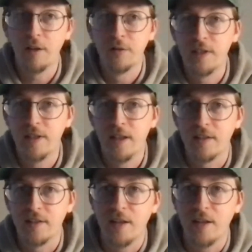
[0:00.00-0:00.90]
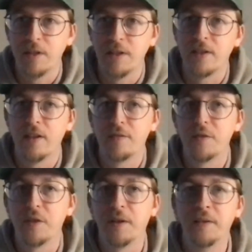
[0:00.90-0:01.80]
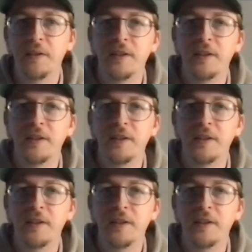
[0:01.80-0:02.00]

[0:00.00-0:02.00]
don't see that in Stedman's stuff, so